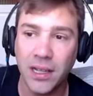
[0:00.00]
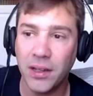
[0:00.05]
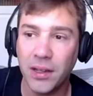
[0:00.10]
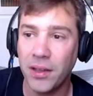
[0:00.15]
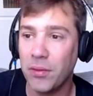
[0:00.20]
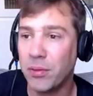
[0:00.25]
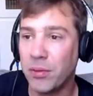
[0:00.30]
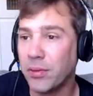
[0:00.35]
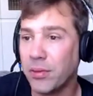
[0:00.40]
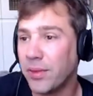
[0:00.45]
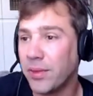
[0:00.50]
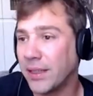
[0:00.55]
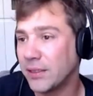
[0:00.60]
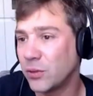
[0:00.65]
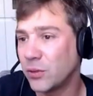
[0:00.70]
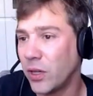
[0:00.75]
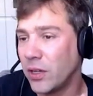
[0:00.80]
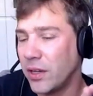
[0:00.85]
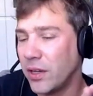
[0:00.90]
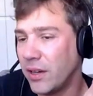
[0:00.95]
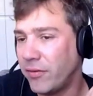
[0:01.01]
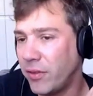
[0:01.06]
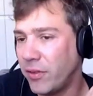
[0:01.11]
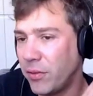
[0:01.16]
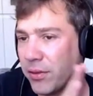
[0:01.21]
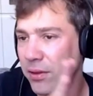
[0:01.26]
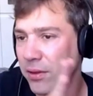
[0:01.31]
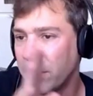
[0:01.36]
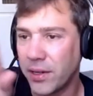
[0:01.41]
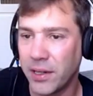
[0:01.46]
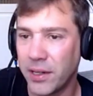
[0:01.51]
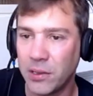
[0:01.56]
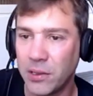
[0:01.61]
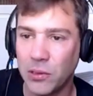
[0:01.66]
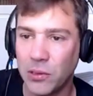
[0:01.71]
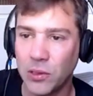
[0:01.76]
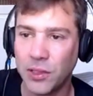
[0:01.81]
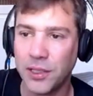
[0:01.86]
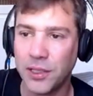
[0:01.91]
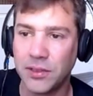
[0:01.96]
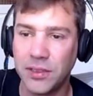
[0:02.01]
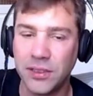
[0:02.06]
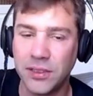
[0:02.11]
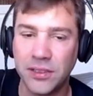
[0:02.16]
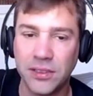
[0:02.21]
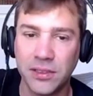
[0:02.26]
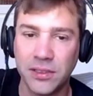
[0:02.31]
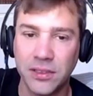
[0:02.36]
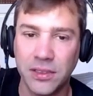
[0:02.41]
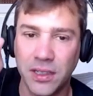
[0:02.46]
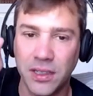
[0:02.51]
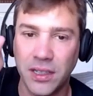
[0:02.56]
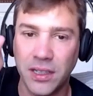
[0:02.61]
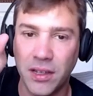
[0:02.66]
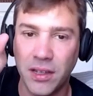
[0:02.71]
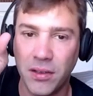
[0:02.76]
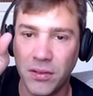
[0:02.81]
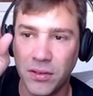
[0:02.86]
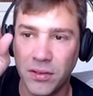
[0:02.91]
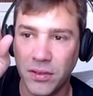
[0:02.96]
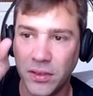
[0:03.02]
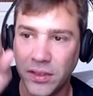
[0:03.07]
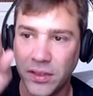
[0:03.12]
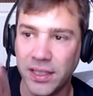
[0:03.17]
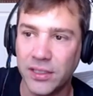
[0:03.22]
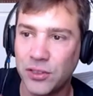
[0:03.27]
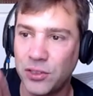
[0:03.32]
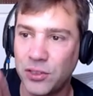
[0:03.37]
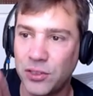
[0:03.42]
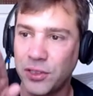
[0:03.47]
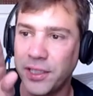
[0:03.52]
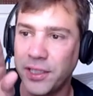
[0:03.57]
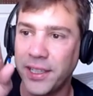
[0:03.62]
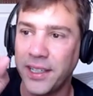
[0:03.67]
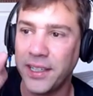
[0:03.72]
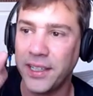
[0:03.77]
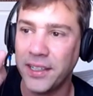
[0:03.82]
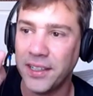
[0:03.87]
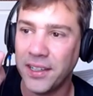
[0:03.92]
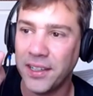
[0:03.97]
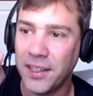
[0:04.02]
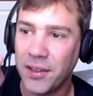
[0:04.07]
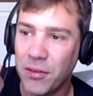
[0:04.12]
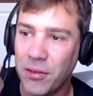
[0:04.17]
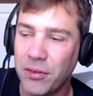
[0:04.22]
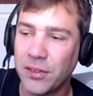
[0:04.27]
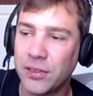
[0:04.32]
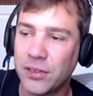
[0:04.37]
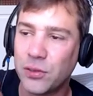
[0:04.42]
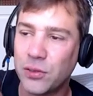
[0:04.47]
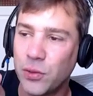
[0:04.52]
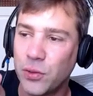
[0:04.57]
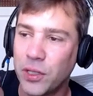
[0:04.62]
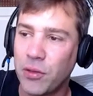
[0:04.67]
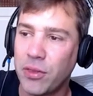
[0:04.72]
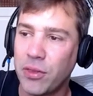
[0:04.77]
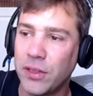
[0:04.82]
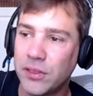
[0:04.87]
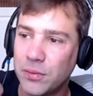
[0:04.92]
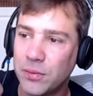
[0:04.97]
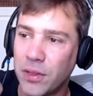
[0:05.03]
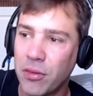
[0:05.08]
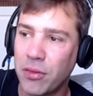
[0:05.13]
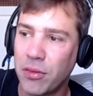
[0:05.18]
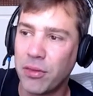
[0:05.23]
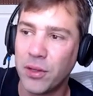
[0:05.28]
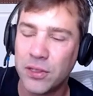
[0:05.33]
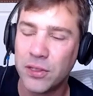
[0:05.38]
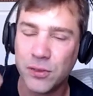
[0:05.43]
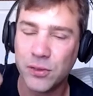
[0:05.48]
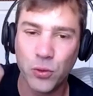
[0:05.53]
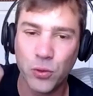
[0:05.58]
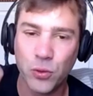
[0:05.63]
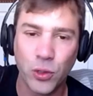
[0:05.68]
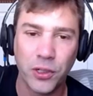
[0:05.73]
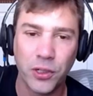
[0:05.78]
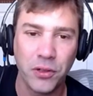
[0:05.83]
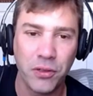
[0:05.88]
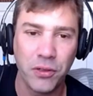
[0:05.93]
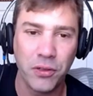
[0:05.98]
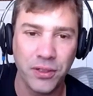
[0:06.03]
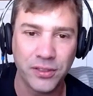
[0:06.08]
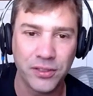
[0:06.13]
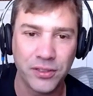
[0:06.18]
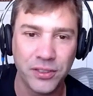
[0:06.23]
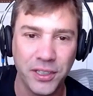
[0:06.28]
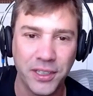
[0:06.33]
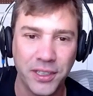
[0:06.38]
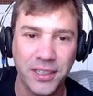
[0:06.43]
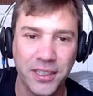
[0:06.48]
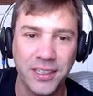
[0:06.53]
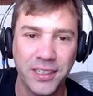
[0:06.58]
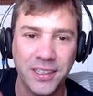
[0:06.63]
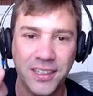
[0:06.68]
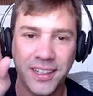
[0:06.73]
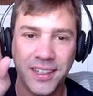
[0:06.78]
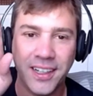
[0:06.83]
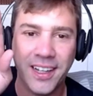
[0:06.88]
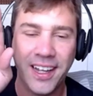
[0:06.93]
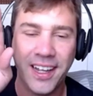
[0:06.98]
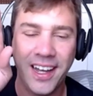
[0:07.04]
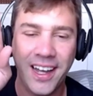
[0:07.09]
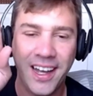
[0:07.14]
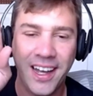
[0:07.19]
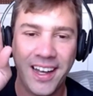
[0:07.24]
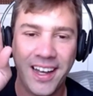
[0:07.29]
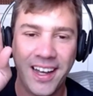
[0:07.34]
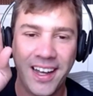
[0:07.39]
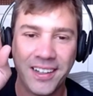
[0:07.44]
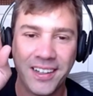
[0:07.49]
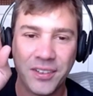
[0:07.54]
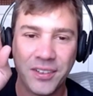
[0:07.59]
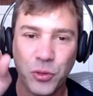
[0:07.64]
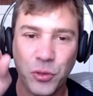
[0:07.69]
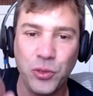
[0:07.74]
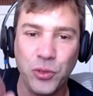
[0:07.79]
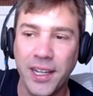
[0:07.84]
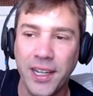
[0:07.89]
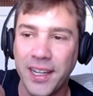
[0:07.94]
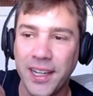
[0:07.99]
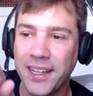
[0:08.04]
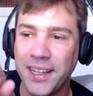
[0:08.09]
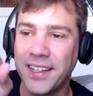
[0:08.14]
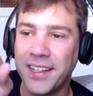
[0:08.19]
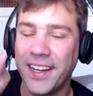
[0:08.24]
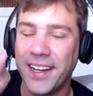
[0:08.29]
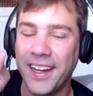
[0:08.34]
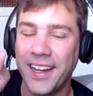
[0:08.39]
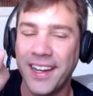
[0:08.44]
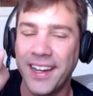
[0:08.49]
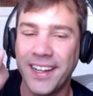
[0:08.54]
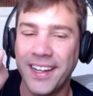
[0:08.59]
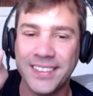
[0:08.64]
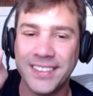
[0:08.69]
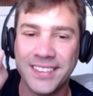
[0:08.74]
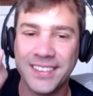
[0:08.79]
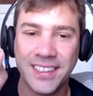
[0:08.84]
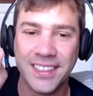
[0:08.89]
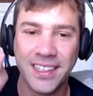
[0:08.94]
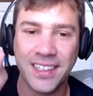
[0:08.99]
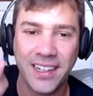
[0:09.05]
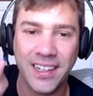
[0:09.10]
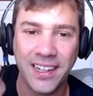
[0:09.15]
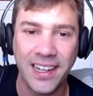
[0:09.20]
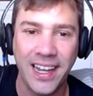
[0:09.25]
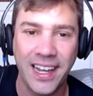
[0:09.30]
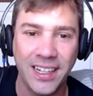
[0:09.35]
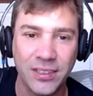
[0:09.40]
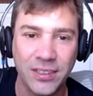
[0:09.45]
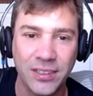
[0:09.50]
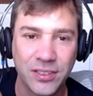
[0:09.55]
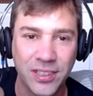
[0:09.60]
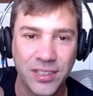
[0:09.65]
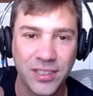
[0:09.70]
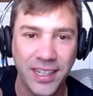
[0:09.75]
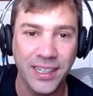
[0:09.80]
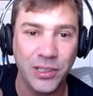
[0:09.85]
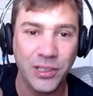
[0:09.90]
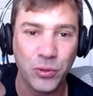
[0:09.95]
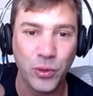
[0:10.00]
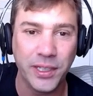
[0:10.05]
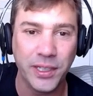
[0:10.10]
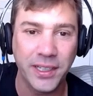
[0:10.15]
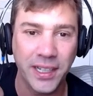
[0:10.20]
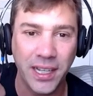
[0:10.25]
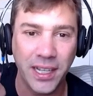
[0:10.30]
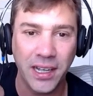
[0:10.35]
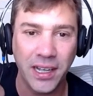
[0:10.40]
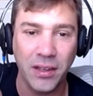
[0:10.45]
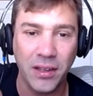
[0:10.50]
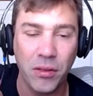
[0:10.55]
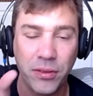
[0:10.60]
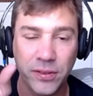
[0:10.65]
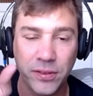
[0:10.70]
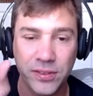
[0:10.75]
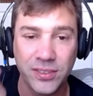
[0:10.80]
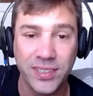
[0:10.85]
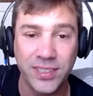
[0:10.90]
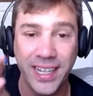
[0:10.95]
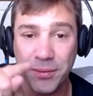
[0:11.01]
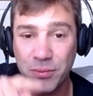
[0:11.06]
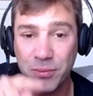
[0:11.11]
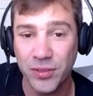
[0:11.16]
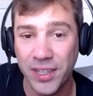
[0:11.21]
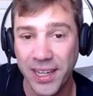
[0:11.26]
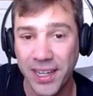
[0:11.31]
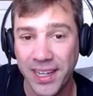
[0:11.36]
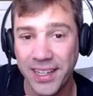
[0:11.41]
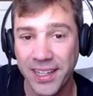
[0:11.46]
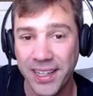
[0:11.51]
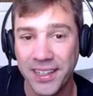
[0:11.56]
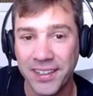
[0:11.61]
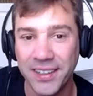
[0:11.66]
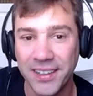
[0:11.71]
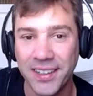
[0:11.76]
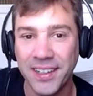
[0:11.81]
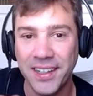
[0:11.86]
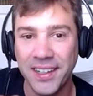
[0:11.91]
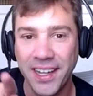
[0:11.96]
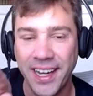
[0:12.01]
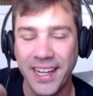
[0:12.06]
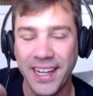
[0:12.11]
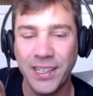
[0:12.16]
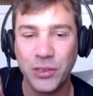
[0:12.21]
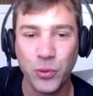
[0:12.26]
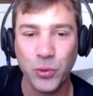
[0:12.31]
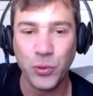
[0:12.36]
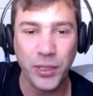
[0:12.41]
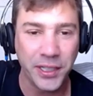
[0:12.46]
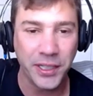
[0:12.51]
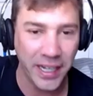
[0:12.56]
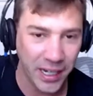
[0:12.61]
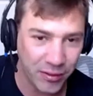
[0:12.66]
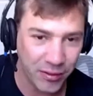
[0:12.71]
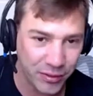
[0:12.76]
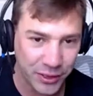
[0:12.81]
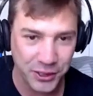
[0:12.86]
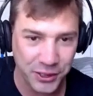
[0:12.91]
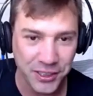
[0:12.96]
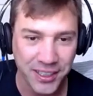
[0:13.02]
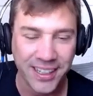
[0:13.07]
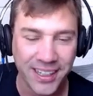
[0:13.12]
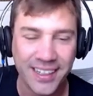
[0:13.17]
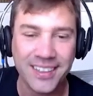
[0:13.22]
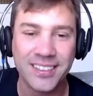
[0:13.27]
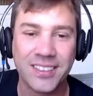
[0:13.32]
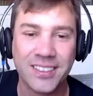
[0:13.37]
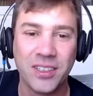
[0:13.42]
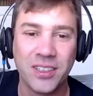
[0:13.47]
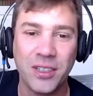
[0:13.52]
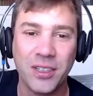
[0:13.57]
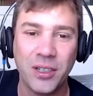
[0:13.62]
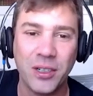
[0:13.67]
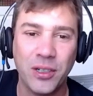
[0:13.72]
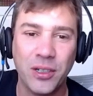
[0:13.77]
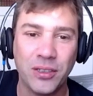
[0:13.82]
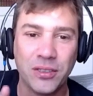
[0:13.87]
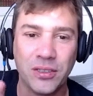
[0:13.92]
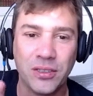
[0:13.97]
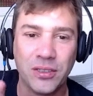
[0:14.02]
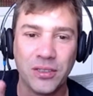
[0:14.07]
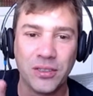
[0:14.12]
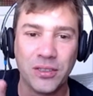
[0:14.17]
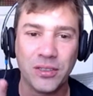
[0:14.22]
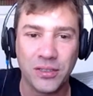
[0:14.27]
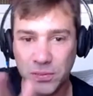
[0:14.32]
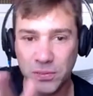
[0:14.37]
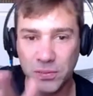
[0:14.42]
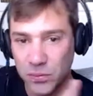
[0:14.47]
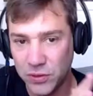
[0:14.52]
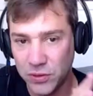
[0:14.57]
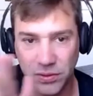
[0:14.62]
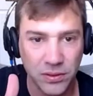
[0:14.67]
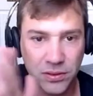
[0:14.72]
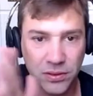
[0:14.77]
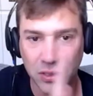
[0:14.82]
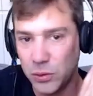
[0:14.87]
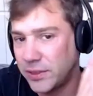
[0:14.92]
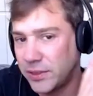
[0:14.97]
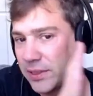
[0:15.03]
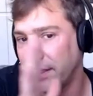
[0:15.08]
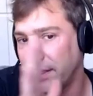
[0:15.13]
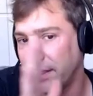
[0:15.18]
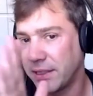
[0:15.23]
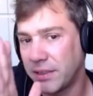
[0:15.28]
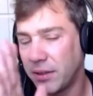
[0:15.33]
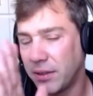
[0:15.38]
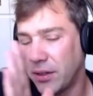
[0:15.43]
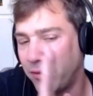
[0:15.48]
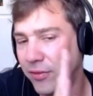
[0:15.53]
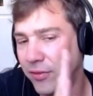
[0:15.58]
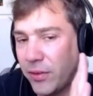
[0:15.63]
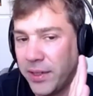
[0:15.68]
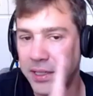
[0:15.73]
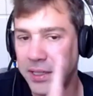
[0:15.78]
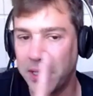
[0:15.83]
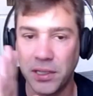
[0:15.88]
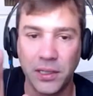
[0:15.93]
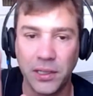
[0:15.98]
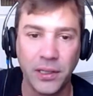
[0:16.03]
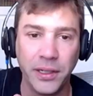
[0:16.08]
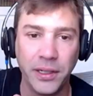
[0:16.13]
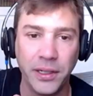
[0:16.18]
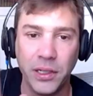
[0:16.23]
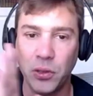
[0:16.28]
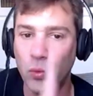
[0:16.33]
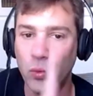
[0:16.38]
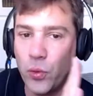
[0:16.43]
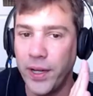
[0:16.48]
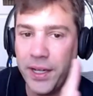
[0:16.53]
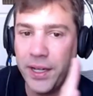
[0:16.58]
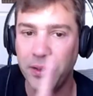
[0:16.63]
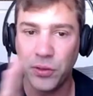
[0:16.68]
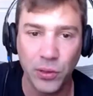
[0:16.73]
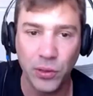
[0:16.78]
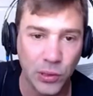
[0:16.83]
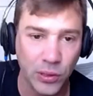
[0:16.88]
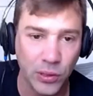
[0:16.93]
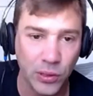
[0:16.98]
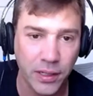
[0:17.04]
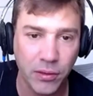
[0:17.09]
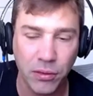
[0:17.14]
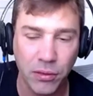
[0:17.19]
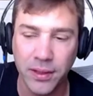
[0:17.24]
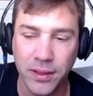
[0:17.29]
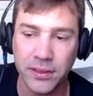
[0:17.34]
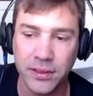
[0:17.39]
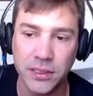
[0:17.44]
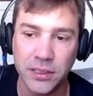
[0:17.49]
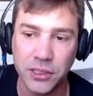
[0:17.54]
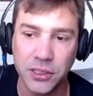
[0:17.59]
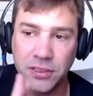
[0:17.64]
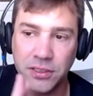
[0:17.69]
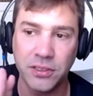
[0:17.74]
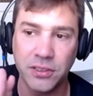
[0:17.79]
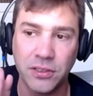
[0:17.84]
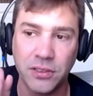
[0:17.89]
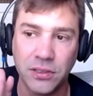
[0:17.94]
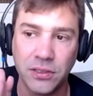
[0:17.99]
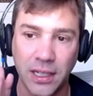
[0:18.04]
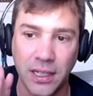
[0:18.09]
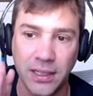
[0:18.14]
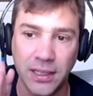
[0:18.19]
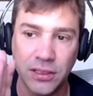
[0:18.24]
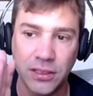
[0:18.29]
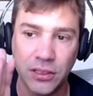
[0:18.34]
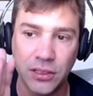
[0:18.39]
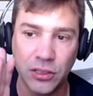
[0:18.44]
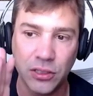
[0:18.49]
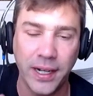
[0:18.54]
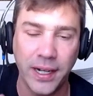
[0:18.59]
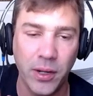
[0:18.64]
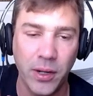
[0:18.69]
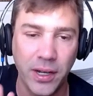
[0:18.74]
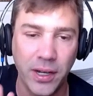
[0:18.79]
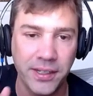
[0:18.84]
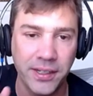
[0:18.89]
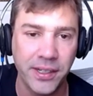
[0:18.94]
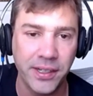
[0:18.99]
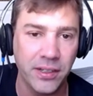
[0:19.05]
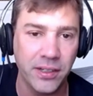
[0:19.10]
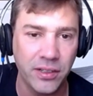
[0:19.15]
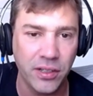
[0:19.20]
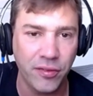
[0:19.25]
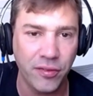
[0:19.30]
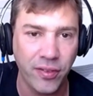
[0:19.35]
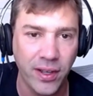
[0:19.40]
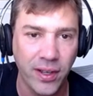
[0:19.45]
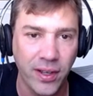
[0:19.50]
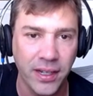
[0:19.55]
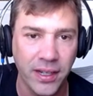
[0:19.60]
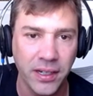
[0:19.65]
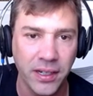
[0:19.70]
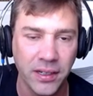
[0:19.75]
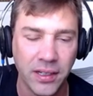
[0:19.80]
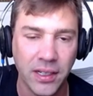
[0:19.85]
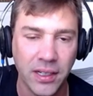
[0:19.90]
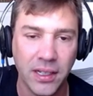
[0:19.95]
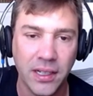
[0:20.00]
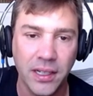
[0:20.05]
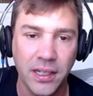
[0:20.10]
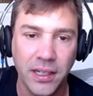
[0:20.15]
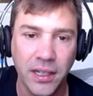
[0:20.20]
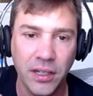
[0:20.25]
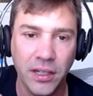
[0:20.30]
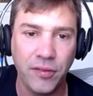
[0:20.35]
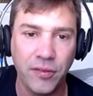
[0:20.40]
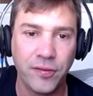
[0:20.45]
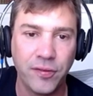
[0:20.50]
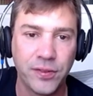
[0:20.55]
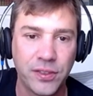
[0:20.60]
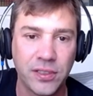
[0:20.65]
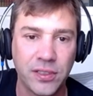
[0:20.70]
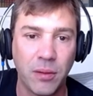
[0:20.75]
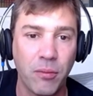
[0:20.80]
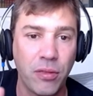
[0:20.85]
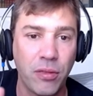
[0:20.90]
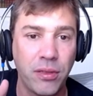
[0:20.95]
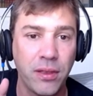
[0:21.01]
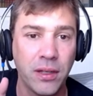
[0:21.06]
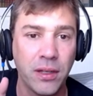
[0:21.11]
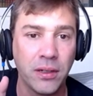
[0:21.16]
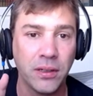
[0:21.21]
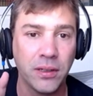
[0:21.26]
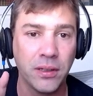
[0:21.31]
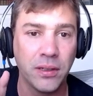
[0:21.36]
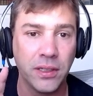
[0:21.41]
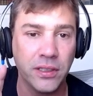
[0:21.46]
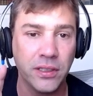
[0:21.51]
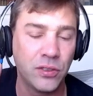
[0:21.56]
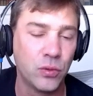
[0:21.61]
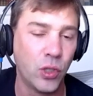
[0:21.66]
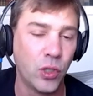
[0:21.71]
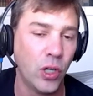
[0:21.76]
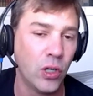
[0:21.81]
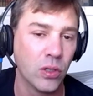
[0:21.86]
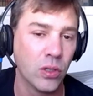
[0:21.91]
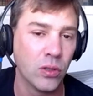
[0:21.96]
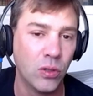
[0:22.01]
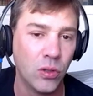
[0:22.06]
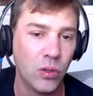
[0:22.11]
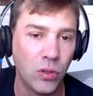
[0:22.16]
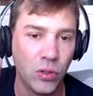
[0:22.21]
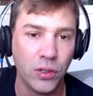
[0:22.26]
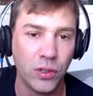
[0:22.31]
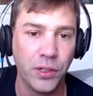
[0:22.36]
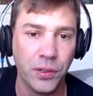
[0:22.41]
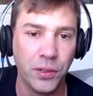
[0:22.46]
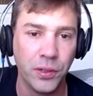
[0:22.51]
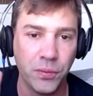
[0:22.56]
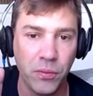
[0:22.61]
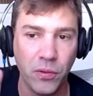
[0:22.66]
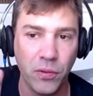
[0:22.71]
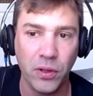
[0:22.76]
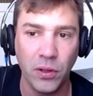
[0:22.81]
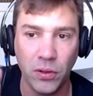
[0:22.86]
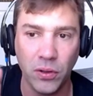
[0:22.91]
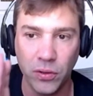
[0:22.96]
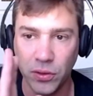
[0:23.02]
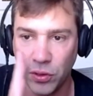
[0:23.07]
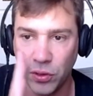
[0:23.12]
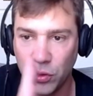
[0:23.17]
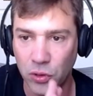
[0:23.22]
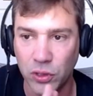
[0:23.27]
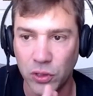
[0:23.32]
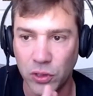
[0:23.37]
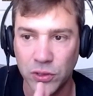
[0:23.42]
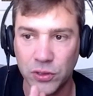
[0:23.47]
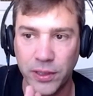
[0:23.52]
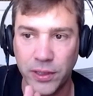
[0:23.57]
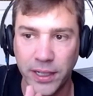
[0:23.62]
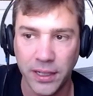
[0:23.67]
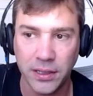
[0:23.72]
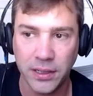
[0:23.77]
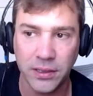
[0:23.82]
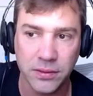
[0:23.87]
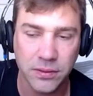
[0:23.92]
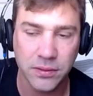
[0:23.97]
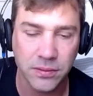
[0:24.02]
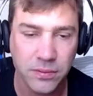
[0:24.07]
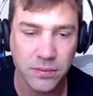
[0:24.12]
uh, and that's why everything that I look at is uh, yesterday, this week, this month, this quarter, this year, uh, today, and uh, last eight week, uh, same day, eight week average. So, so it's like a very clear way to look at things and just try to identify if something is wrong or you're on track.